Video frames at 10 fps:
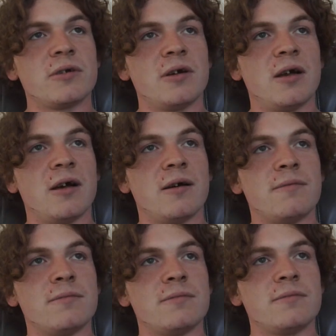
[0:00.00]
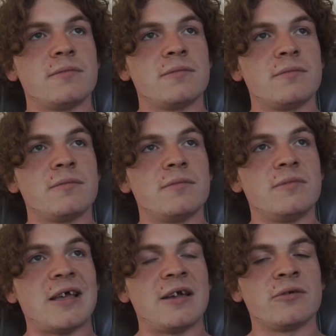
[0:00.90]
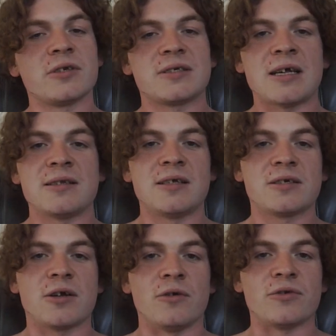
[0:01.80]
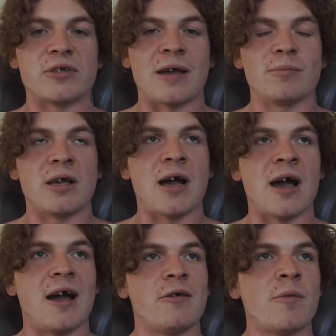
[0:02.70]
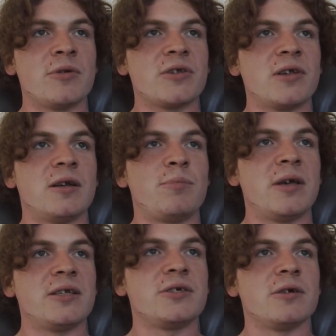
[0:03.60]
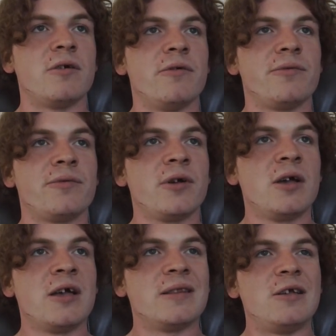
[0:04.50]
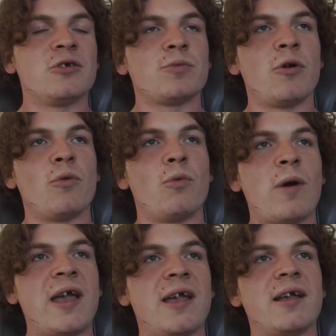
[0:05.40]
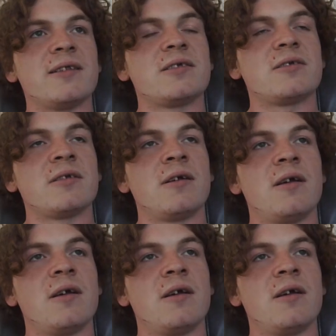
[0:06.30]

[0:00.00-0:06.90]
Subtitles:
they understand this concept. Like I remember seeing a picture of they used to put weights.